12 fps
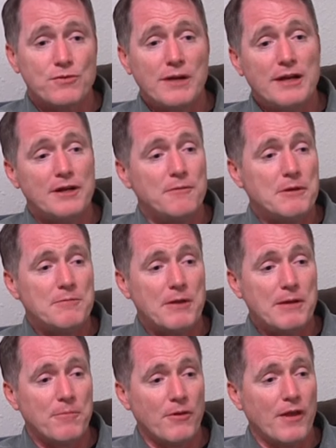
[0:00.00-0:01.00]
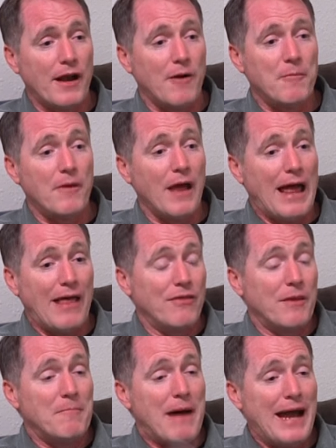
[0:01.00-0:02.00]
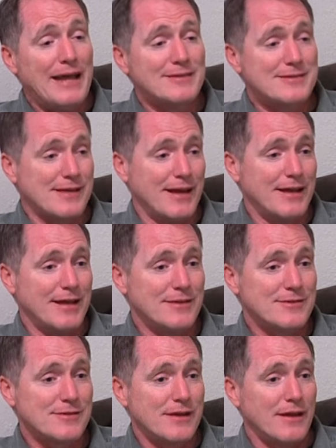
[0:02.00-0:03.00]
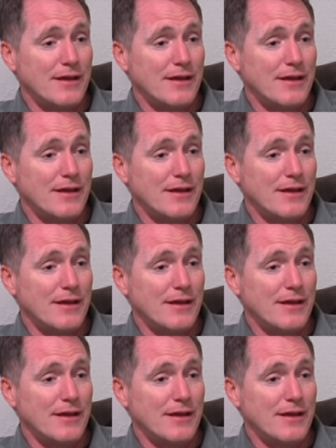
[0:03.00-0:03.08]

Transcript: we need to be people that are, the mindset is,